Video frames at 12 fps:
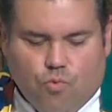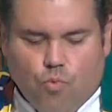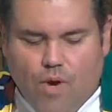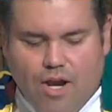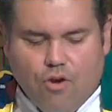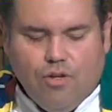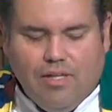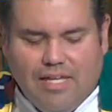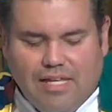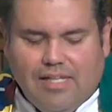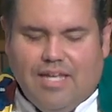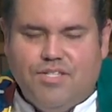
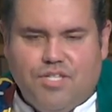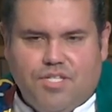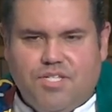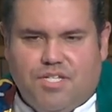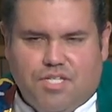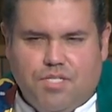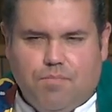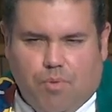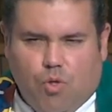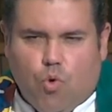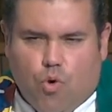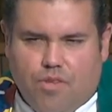rarely lets us
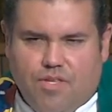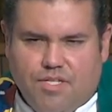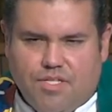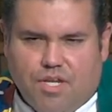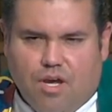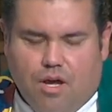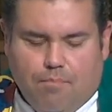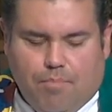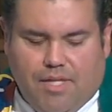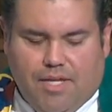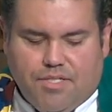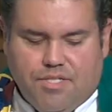explore these
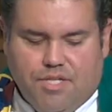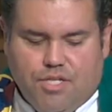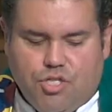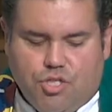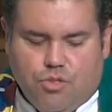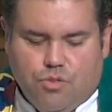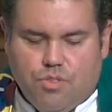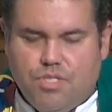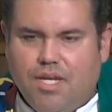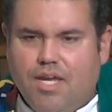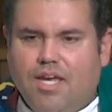complex issues